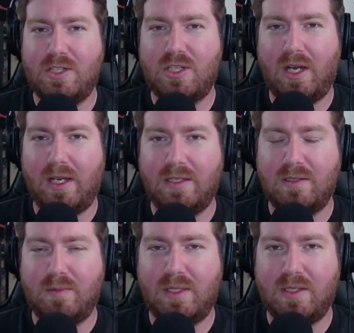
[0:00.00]
shined
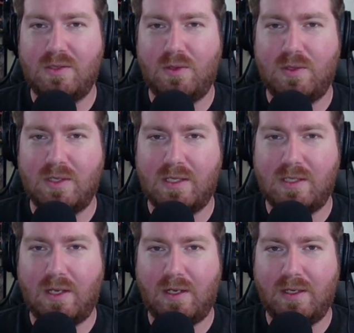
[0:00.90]
to me as soon as I
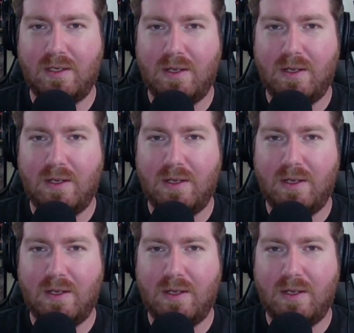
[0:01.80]
saw it.